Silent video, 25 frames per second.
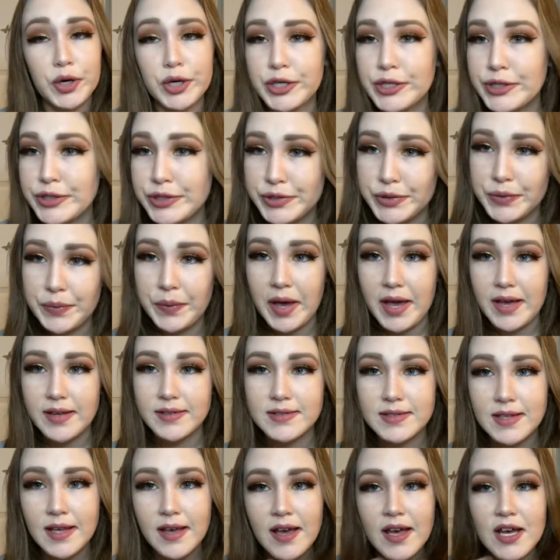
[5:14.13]
or two
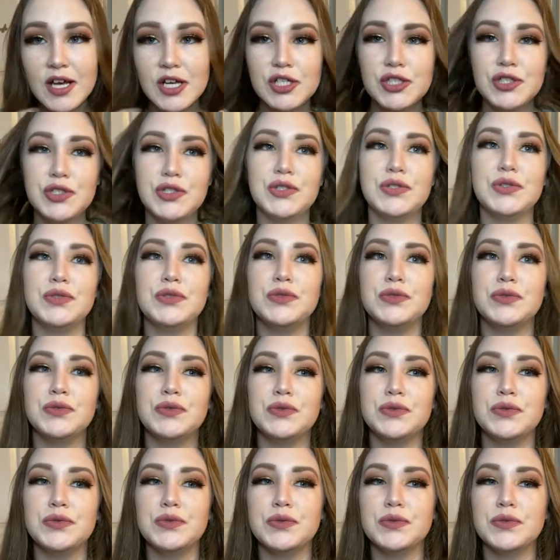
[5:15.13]
ways
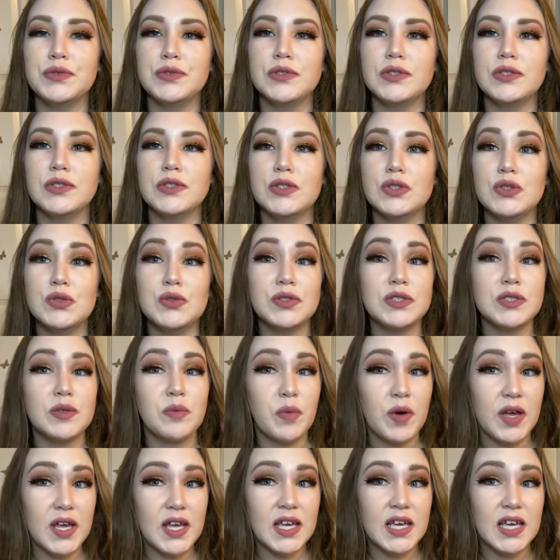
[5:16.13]
to lose some
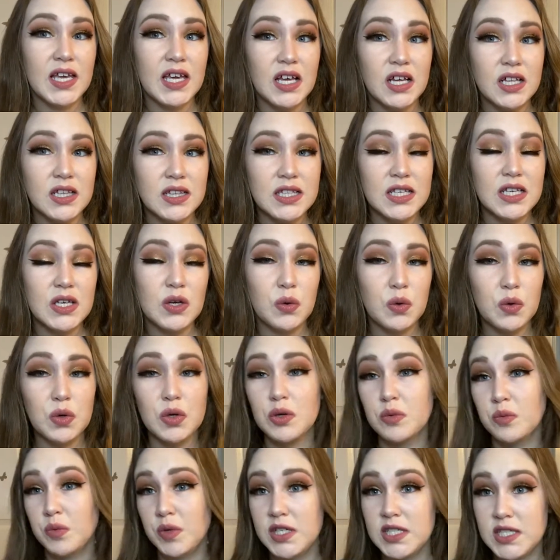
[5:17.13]
weight and get healthy or
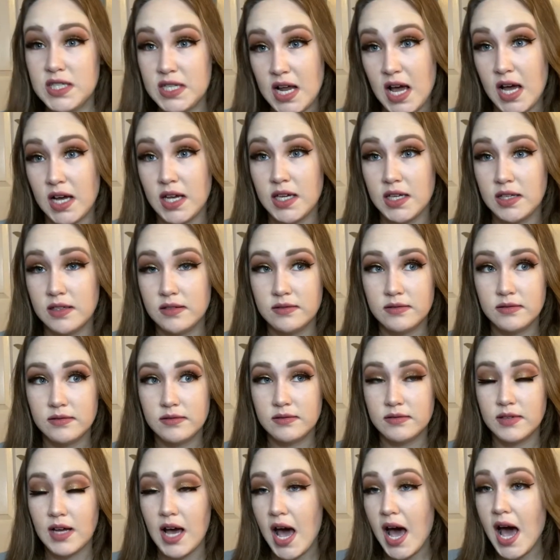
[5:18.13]
we snacking.
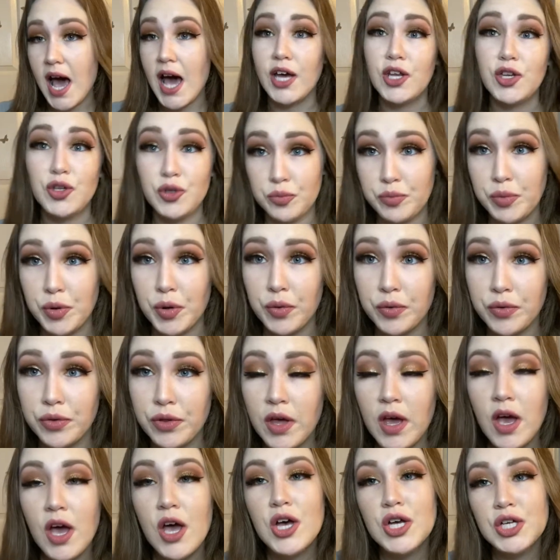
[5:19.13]
I do both.
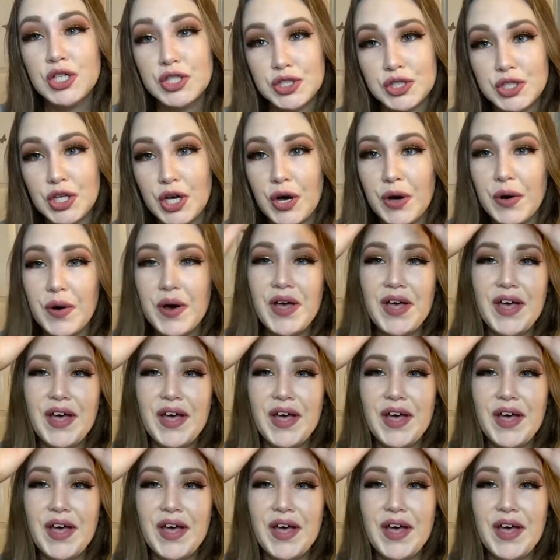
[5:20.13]
So